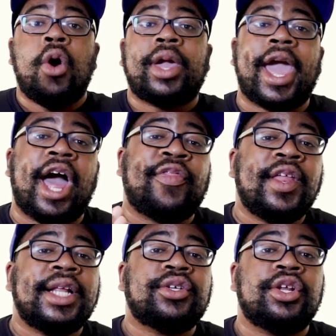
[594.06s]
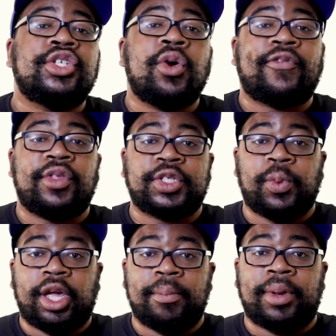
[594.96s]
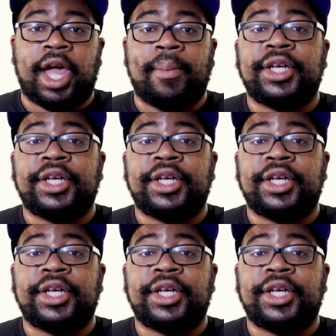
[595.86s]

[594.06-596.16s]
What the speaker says: Okay, I think that's gonna do it for this week in Blade.